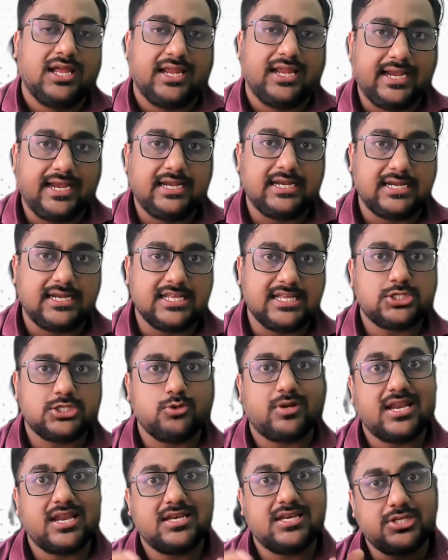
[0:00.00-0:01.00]
entities, you
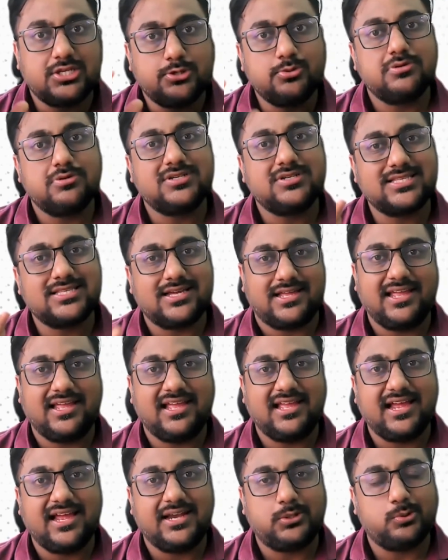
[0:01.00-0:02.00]
can use the
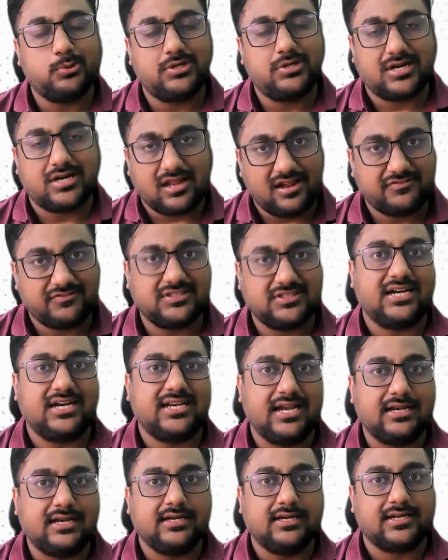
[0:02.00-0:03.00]
AI to draft that
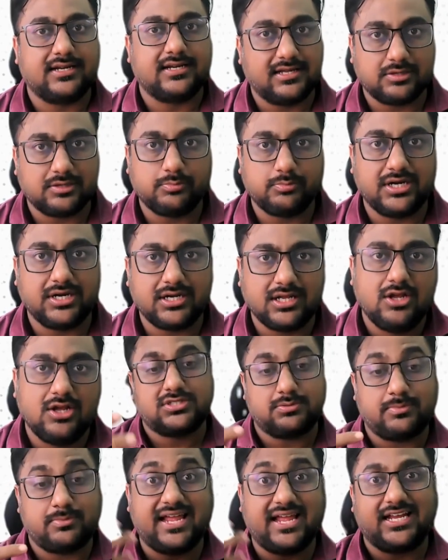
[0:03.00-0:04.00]
entire agreement. Because
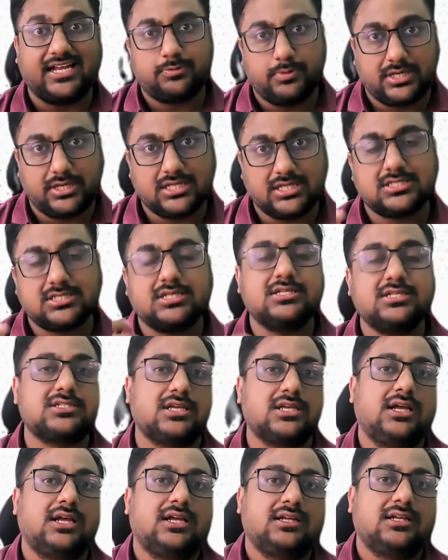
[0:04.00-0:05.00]
my experience is
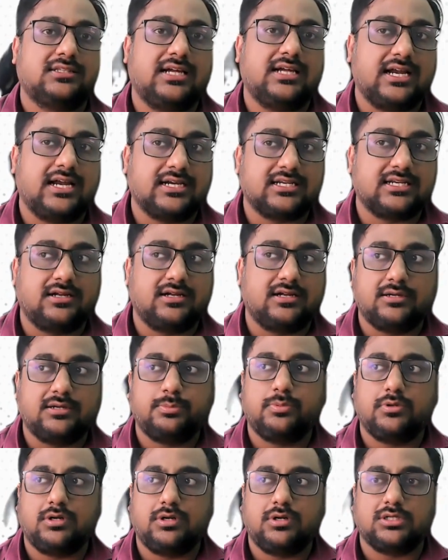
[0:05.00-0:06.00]
that
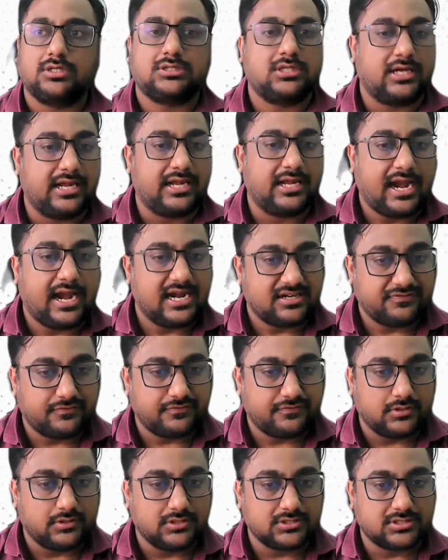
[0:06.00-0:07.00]

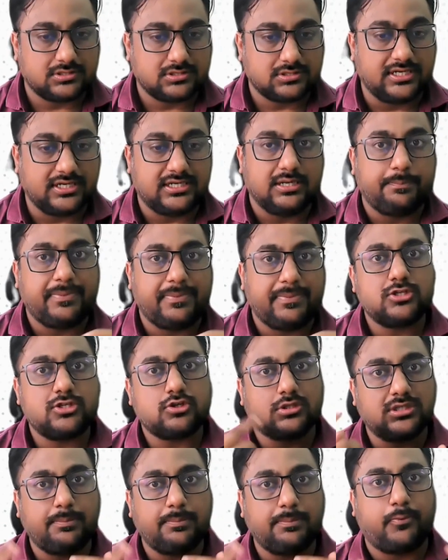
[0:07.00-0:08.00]
it depends
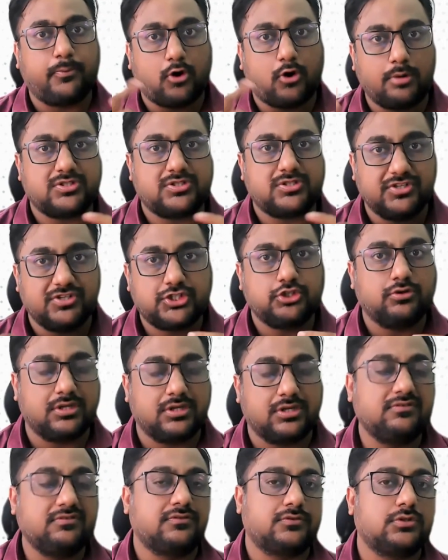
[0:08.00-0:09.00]
on the prompts which you
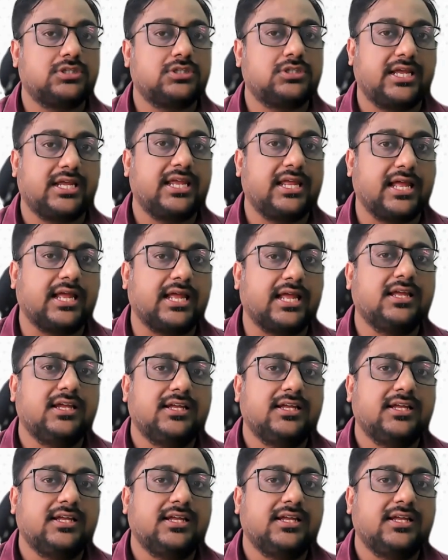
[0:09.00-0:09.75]
give to the AI.